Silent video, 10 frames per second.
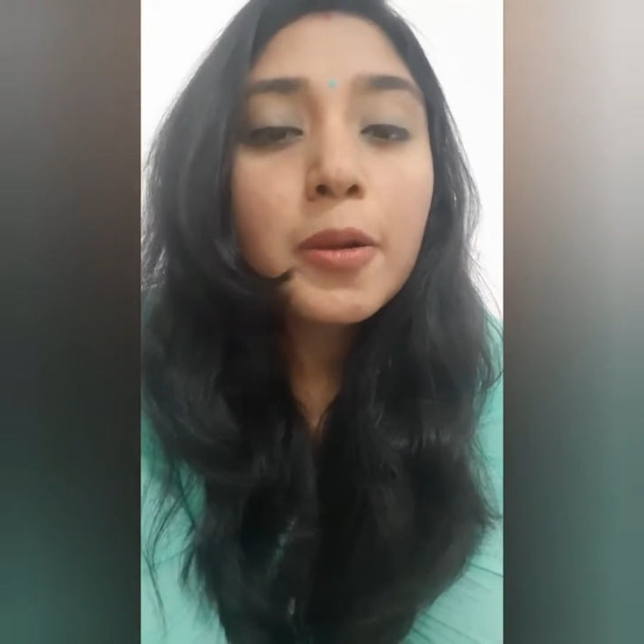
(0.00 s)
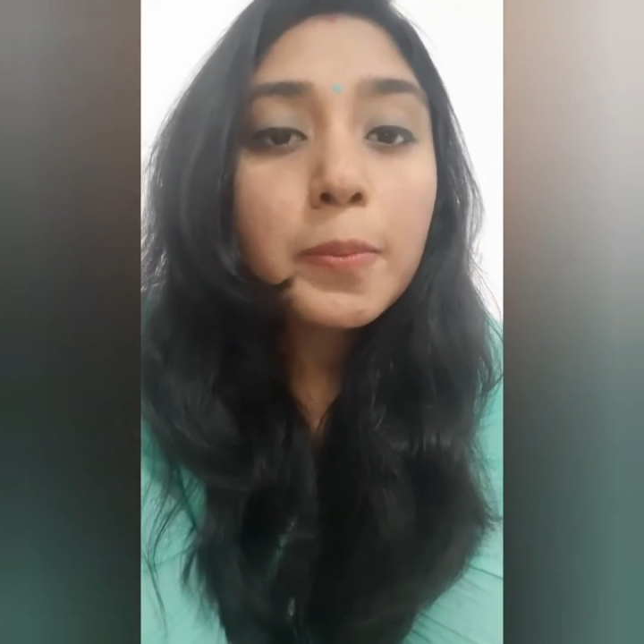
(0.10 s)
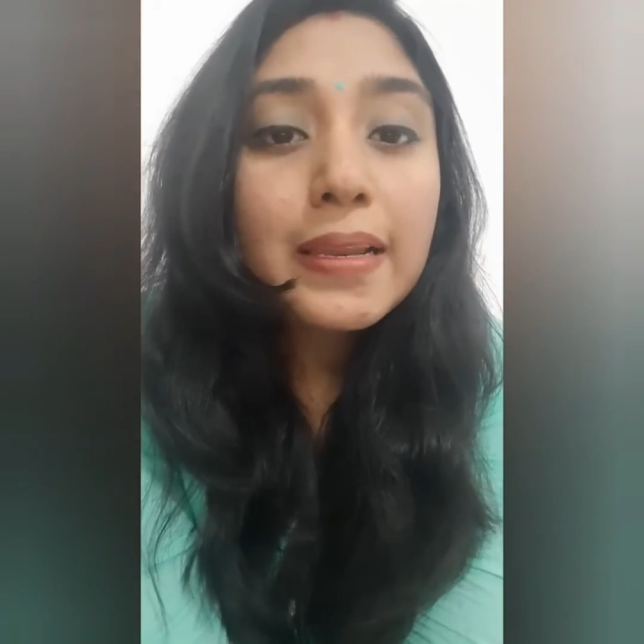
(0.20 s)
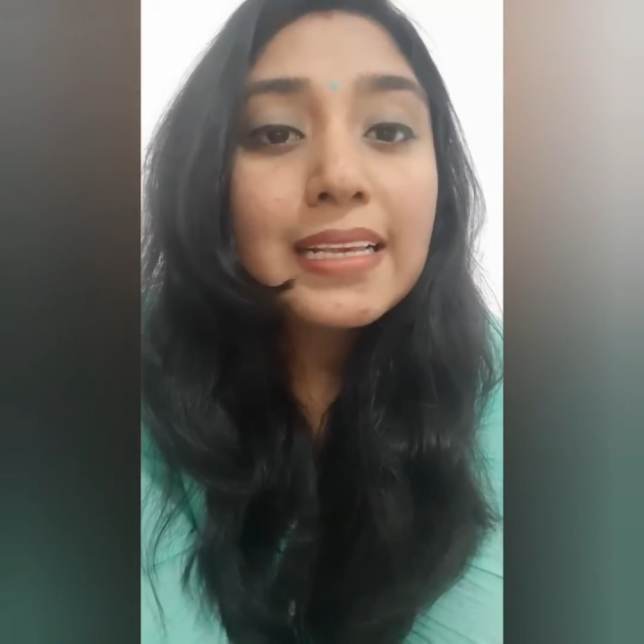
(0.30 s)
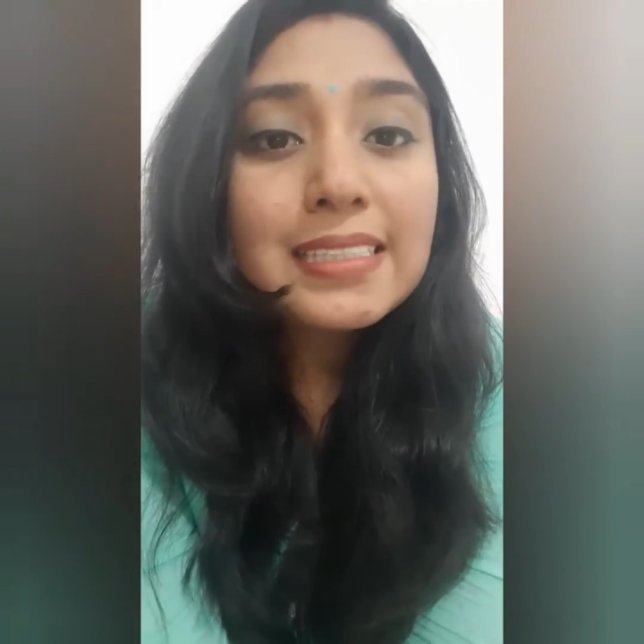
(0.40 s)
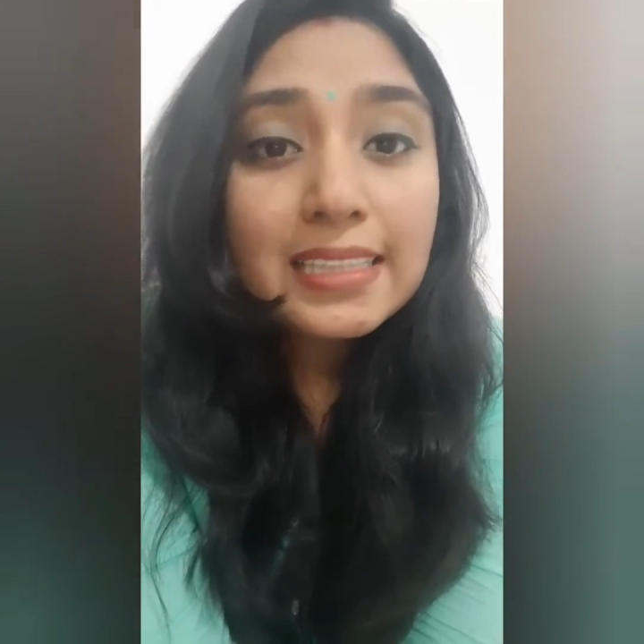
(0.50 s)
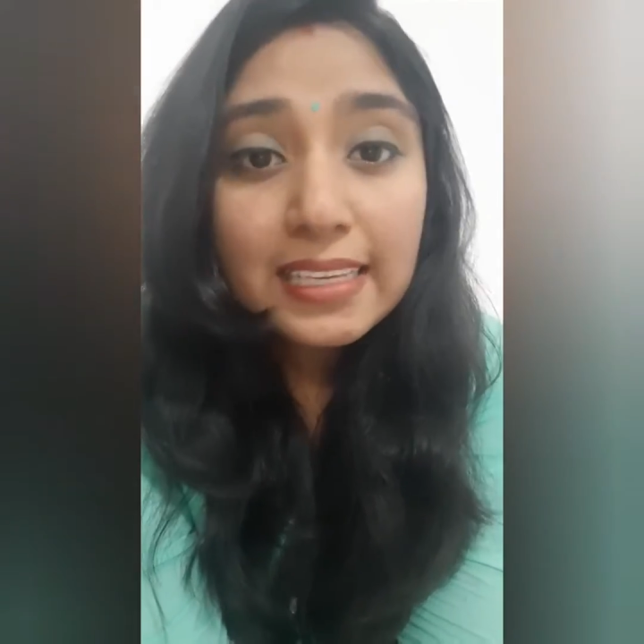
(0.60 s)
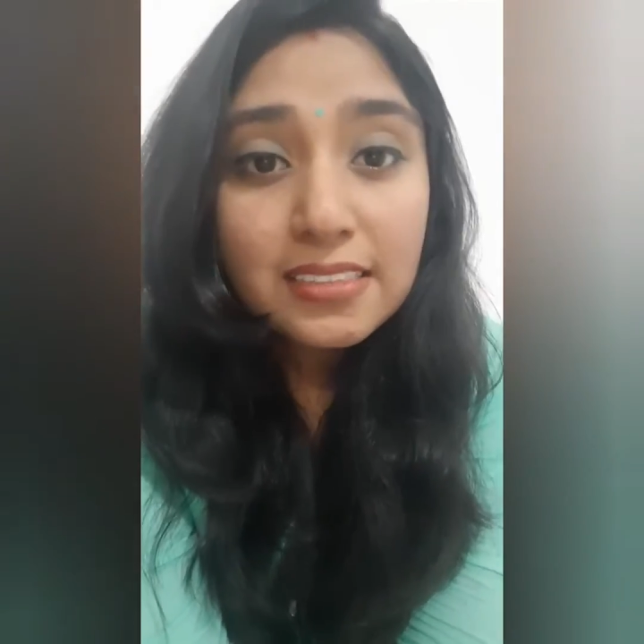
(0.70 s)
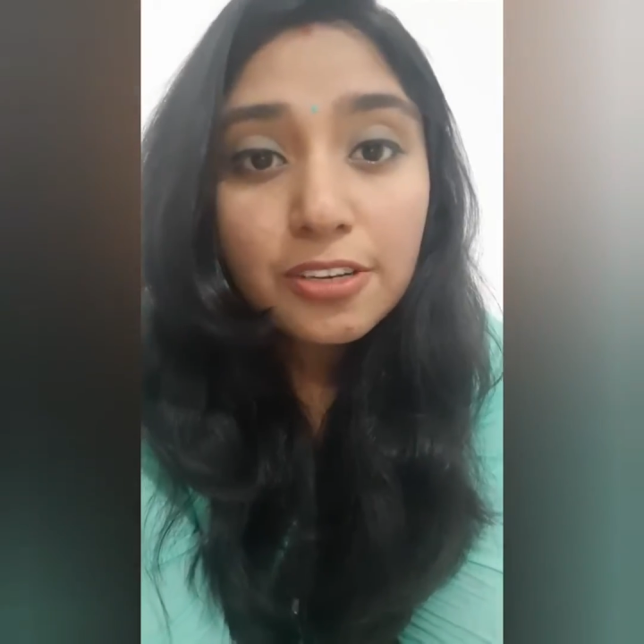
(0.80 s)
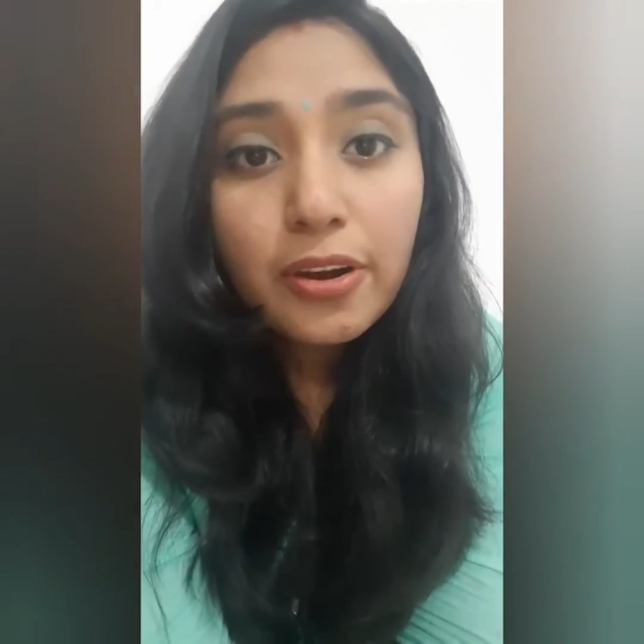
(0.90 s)
please
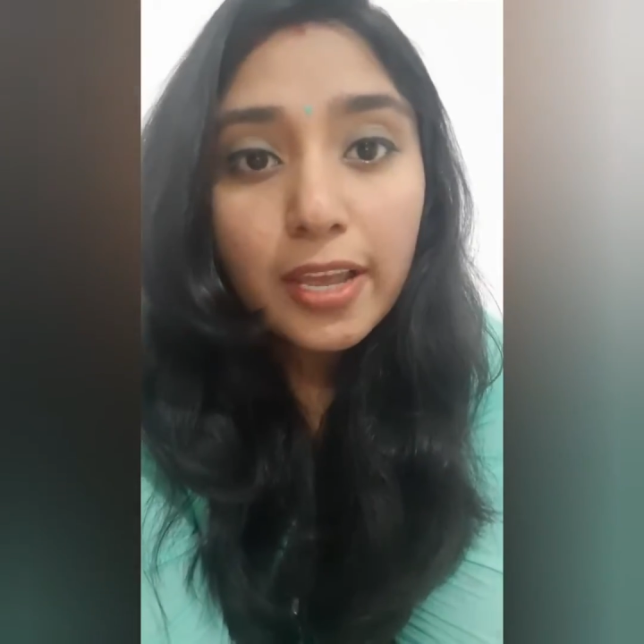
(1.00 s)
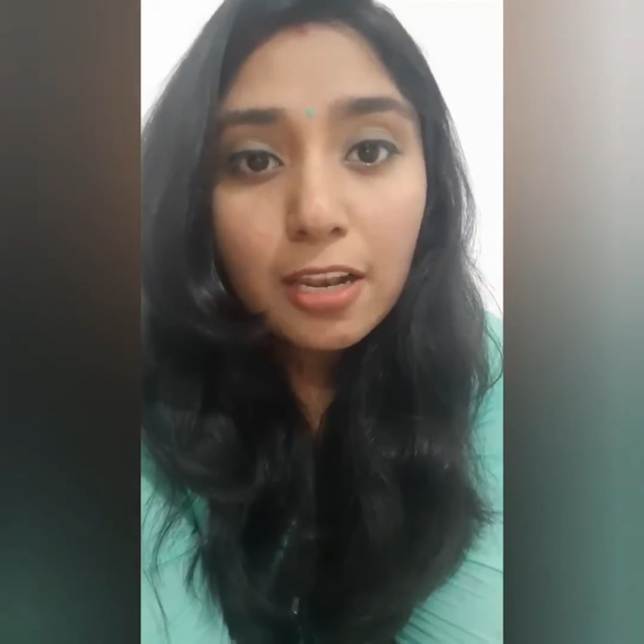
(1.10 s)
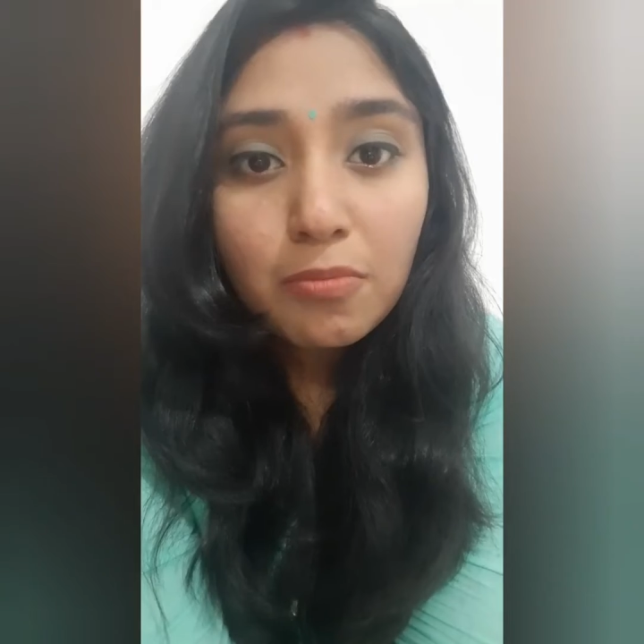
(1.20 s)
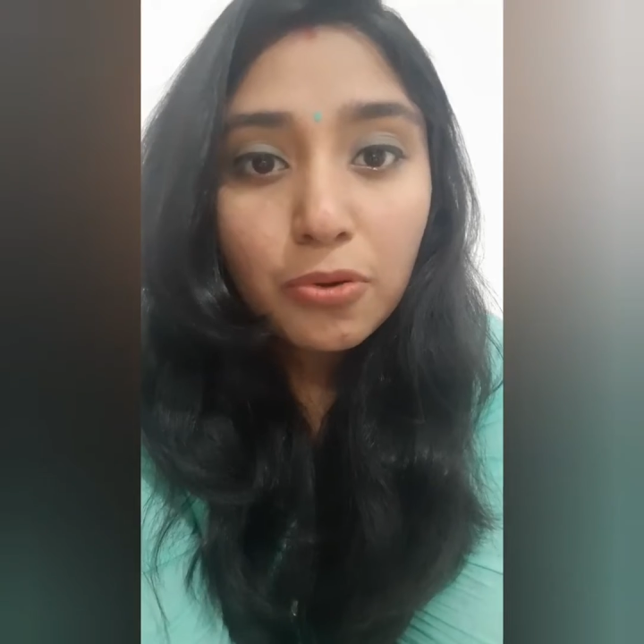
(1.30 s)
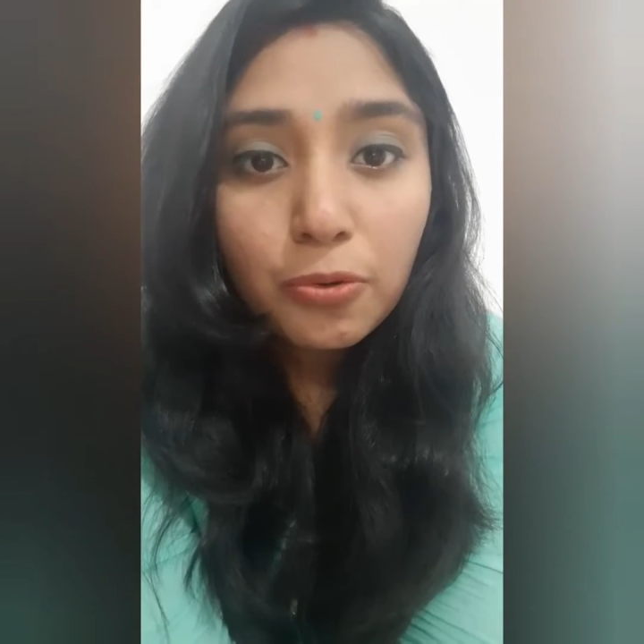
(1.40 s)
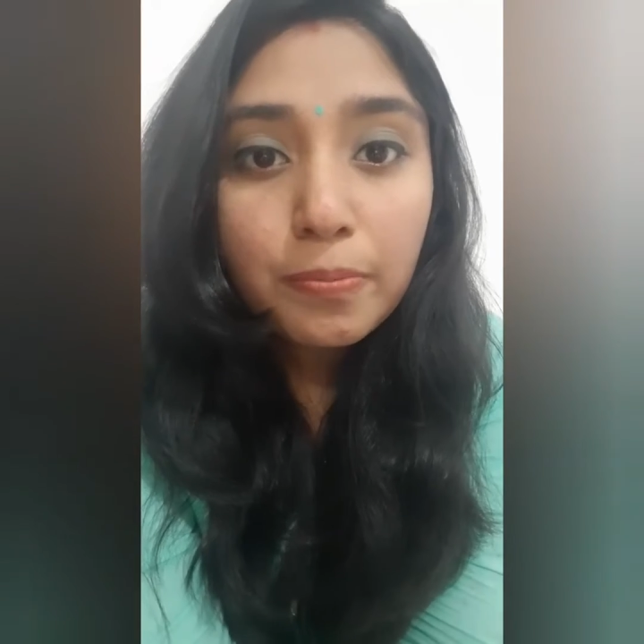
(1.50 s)
sneeze in your elbow,